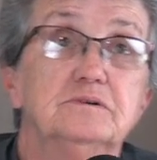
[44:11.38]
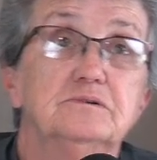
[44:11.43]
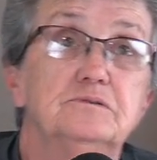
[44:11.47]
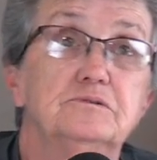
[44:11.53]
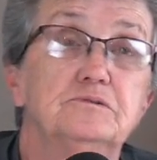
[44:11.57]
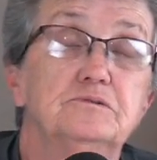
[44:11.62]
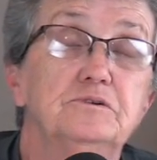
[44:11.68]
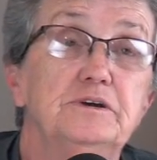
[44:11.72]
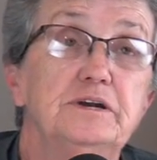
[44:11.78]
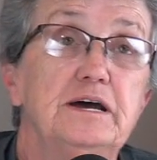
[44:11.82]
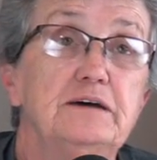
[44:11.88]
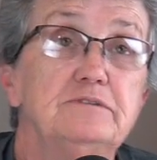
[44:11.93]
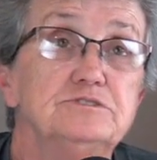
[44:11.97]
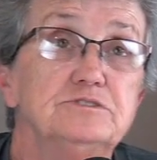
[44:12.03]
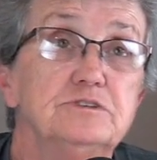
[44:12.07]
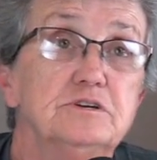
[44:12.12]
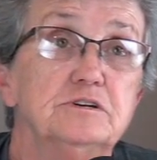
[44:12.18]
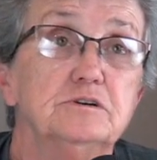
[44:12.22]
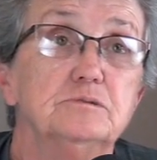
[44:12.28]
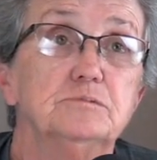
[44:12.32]
When I was
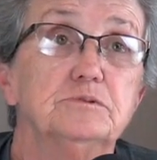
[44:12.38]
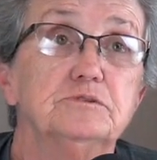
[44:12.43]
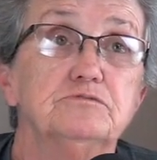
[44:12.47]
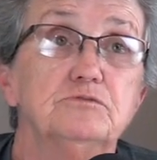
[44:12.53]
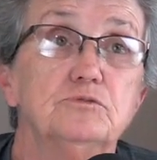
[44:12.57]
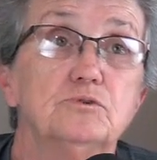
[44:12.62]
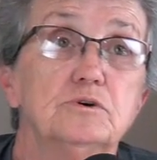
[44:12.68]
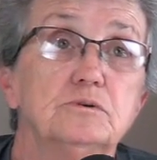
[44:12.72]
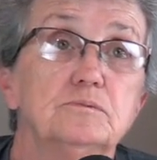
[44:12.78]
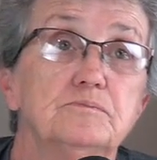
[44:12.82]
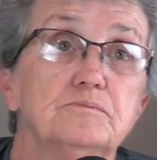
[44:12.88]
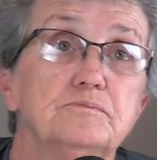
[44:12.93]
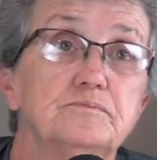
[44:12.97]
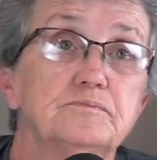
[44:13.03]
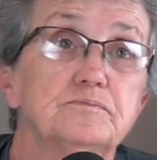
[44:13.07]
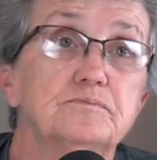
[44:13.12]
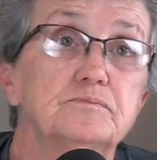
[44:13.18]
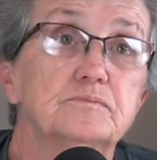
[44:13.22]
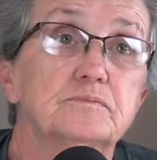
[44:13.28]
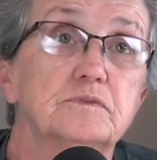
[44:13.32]
on there before,
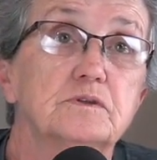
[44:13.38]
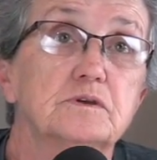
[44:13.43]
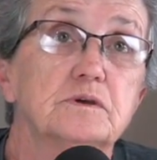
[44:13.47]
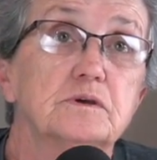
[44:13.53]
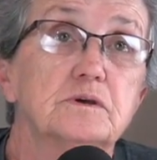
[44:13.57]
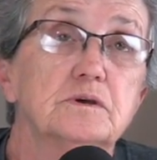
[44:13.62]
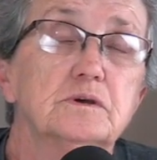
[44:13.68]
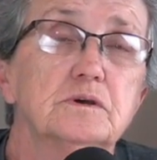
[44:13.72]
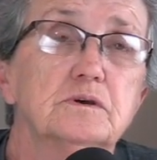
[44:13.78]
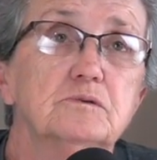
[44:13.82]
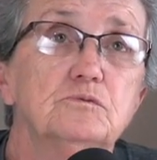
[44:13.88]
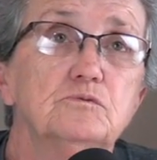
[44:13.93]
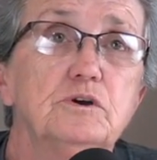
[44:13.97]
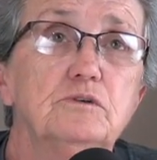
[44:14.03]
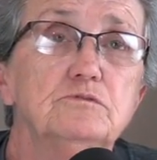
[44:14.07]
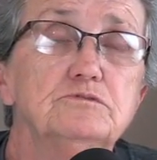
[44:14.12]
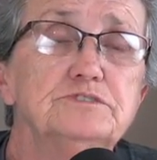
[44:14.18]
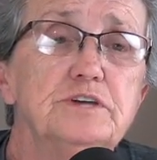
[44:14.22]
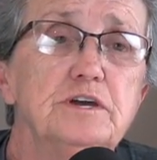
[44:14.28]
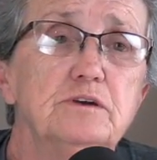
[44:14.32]
we
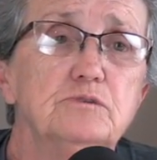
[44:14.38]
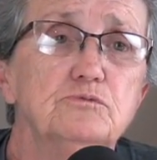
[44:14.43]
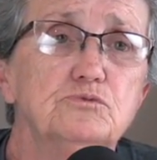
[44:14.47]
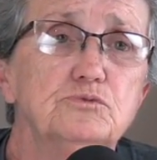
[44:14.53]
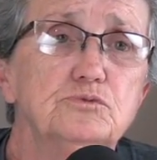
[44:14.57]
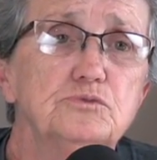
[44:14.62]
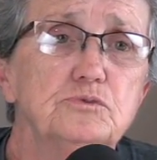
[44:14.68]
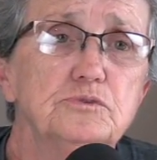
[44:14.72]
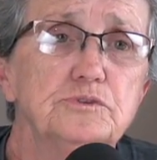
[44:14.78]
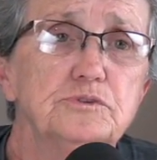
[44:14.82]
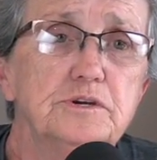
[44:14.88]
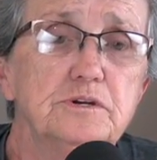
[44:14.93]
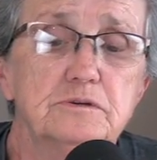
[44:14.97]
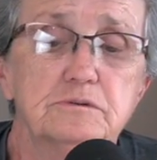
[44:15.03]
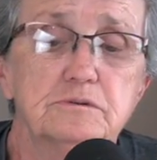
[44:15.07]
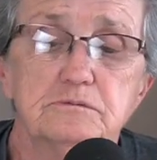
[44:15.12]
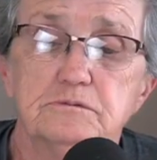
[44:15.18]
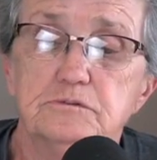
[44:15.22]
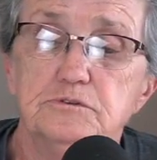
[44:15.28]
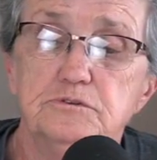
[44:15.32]
always had a rule that
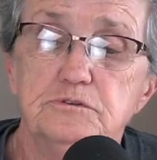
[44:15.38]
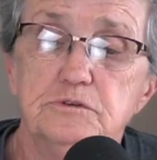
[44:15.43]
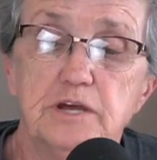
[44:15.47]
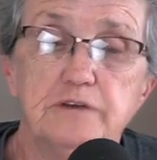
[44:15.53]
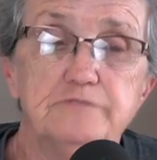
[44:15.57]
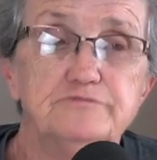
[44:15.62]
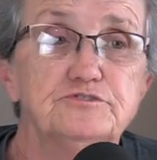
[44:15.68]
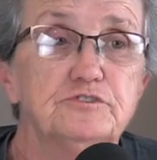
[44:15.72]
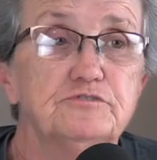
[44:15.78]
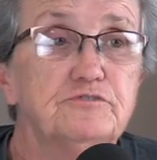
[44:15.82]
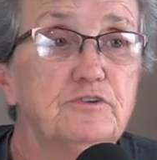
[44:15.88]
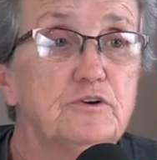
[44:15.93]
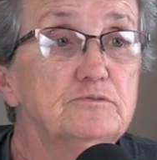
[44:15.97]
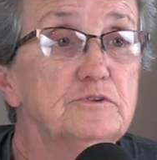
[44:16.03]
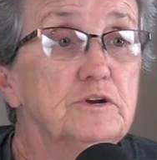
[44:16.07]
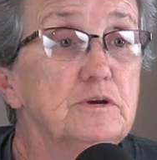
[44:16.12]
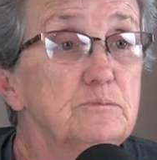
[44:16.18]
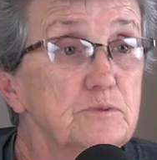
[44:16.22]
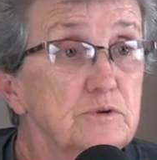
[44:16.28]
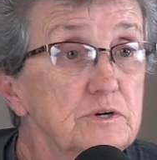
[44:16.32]
you left your phone
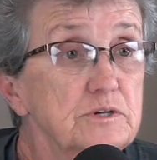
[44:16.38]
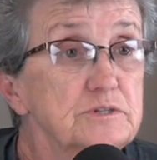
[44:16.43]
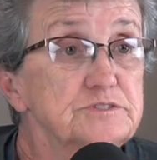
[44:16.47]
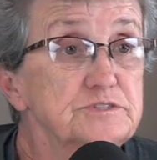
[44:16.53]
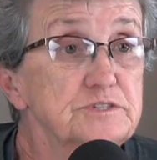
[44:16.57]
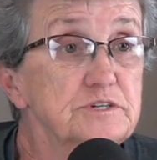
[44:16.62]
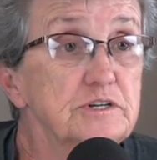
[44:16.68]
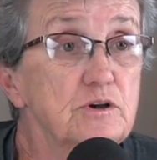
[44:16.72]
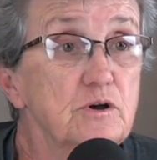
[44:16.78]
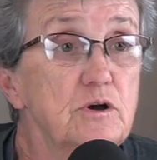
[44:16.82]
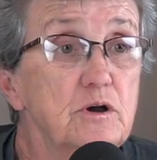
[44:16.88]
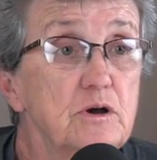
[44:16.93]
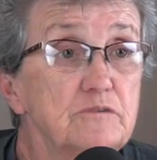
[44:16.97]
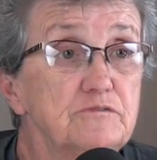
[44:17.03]
number at City Hall.